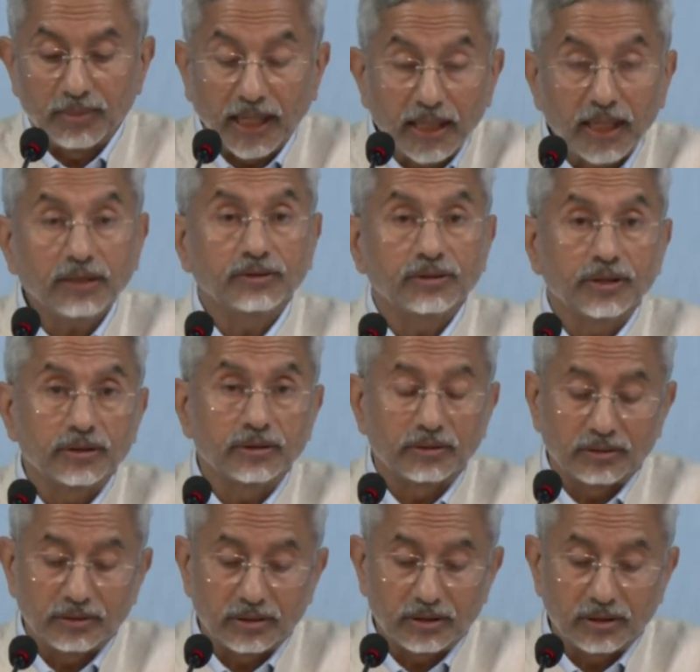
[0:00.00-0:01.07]

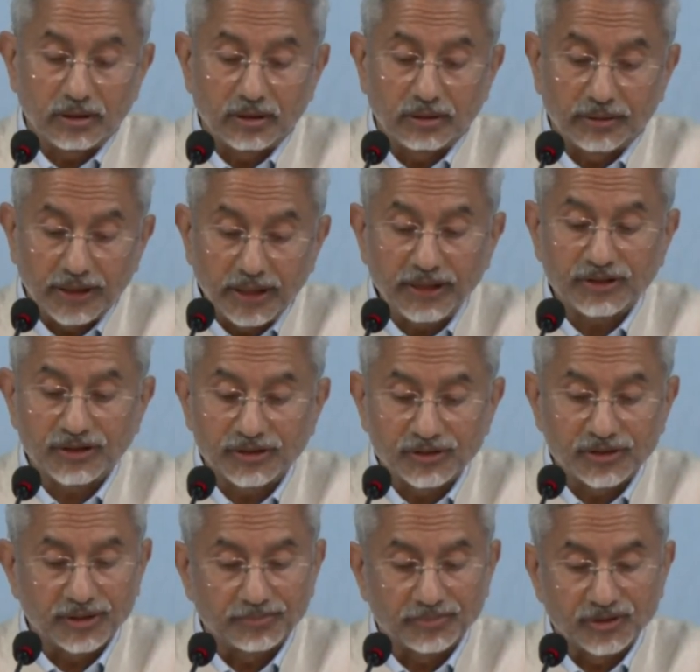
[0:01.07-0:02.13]
bilateral uh,
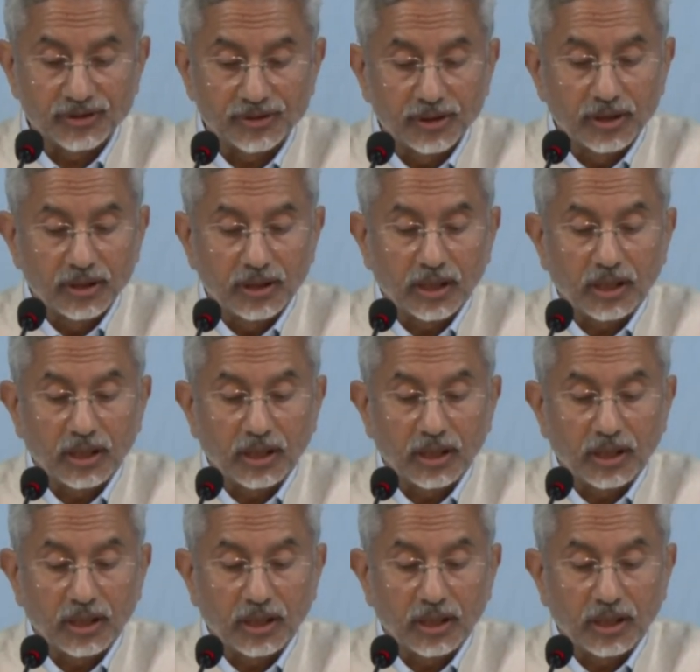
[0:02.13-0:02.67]
relationships,